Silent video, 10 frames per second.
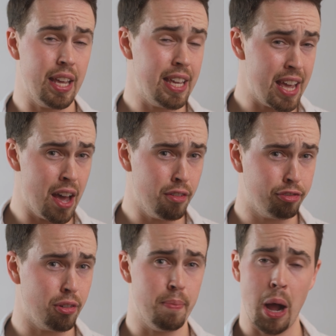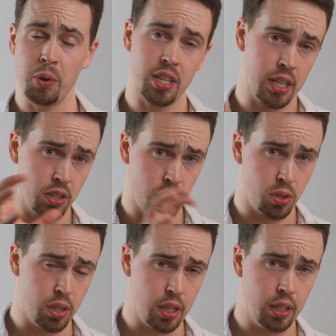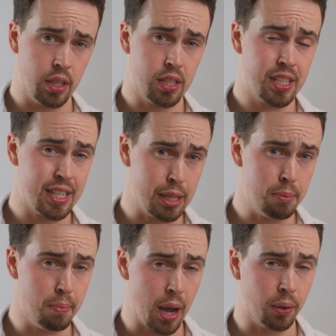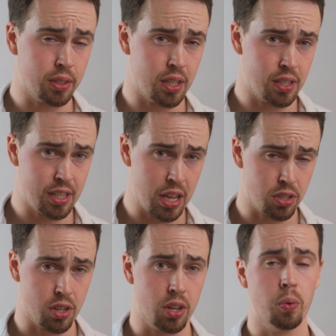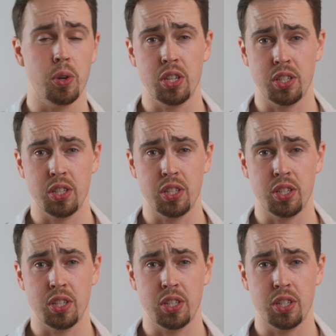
EF mounted to the C-mount sensor, which is